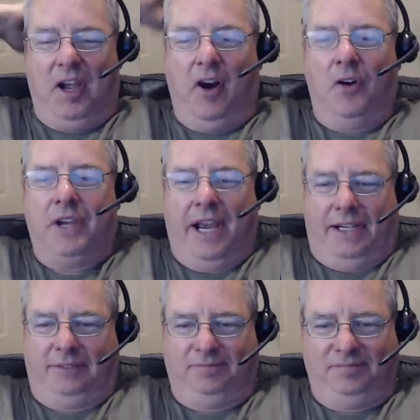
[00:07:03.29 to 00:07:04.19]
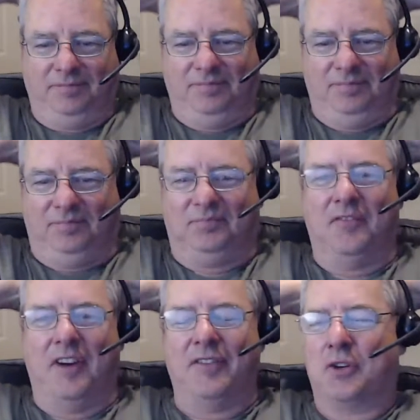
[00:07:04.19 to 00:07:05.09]
Oh yeah.
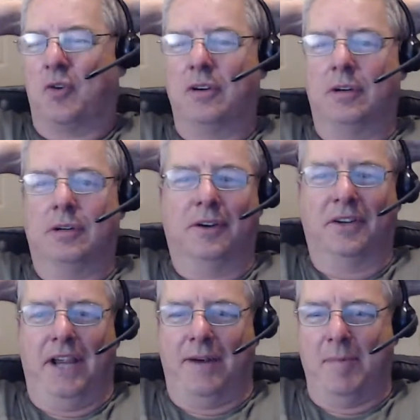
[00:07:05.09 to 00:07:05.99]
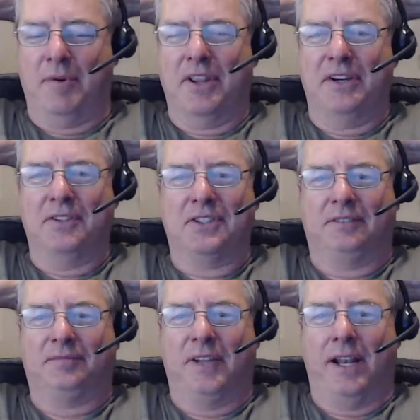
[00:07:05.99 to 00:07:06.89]
5 1/4. Oh, yeah, I remember those.
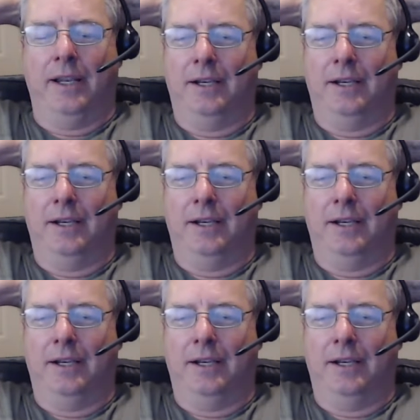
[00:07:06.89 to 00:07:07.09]
And I